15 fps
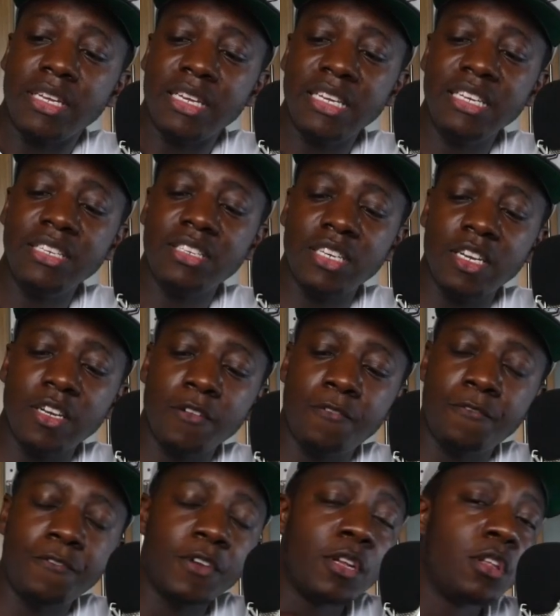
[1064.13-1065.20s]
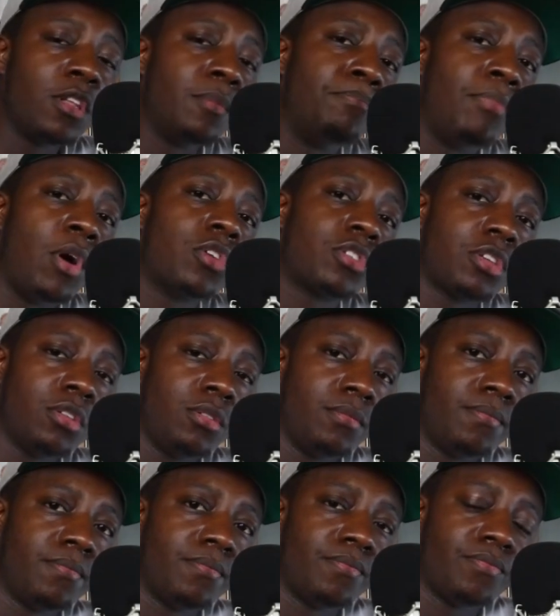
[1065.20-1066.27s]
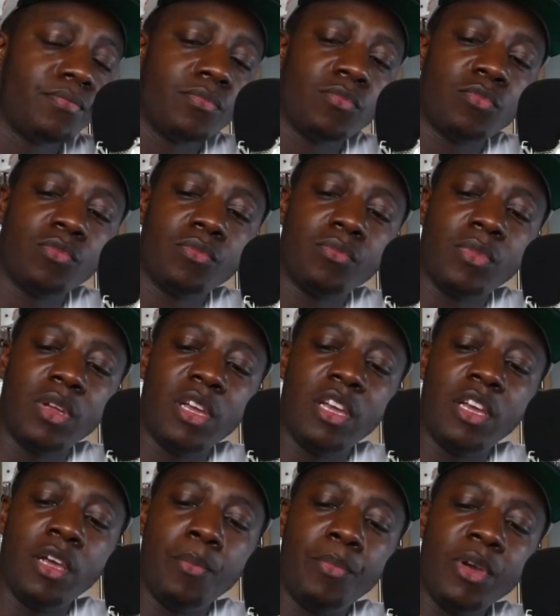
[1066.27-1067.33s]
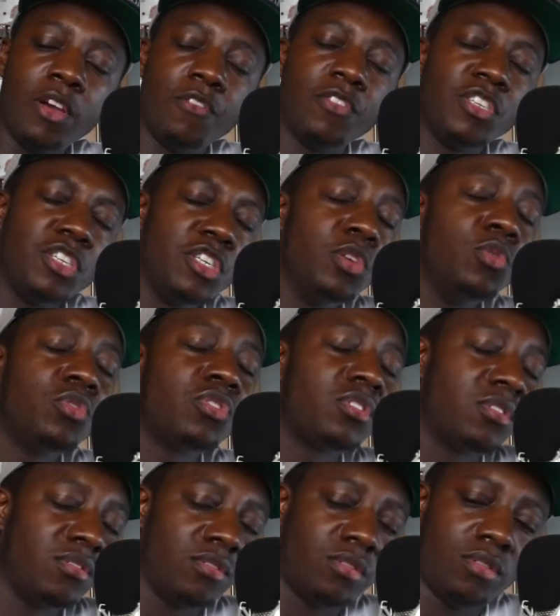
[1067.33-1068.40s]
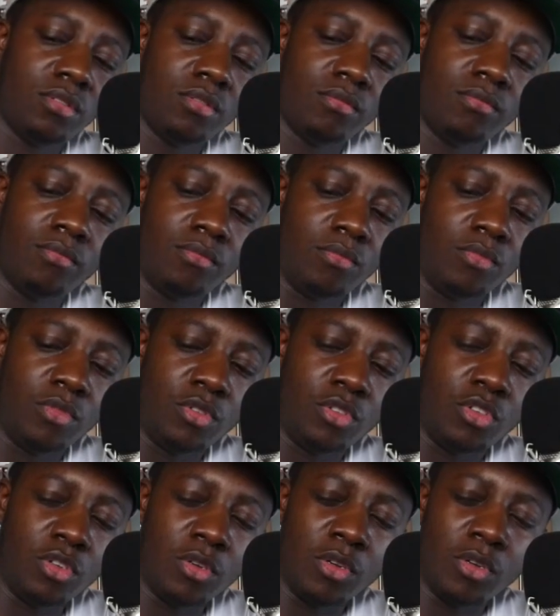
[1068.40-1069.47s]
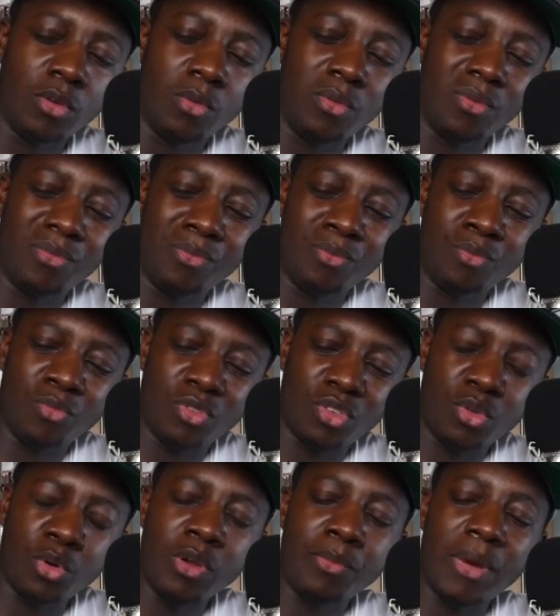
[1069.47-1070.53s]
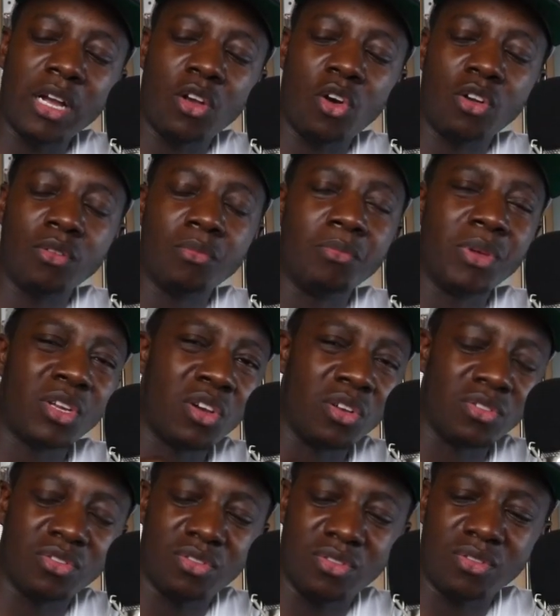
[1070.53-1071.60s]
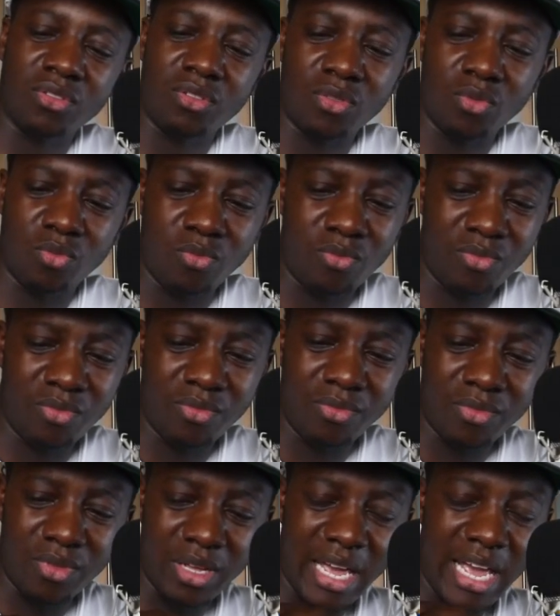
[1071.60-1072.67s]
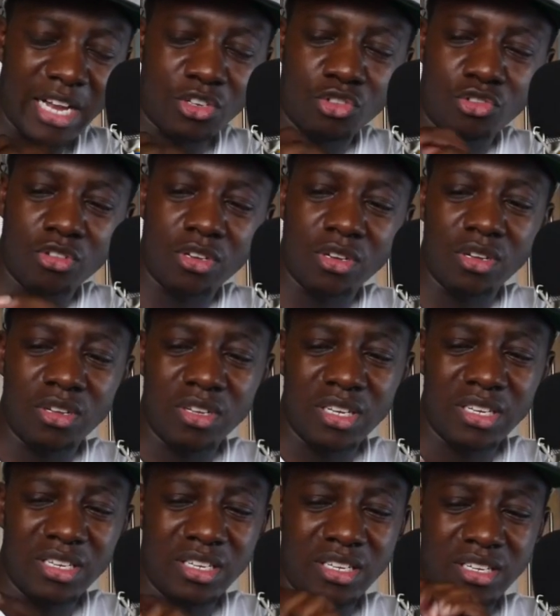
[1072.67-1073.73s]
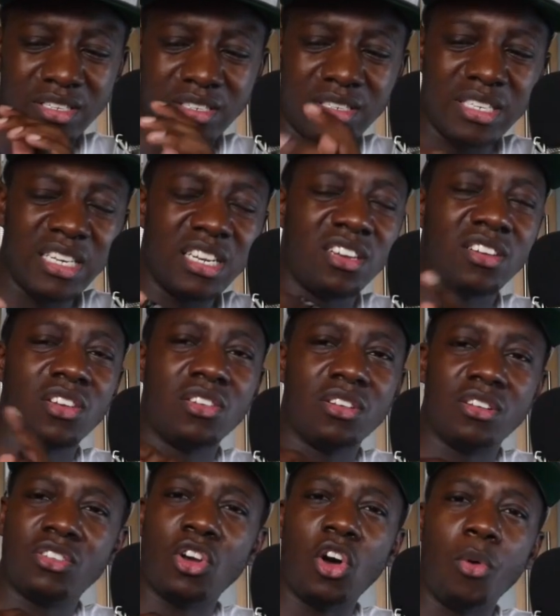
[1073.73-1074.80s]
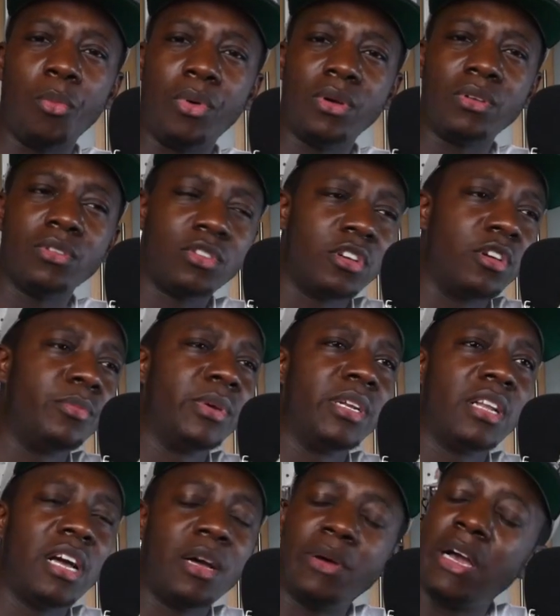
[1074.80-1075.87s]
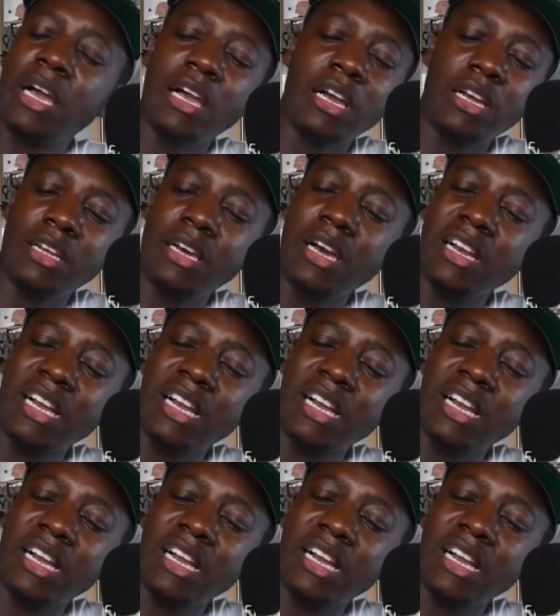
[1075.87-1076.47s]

Easy to fill the bottle. Bit of a nuisance to screw it back on because the extra sealant on the top, do you know what I mean?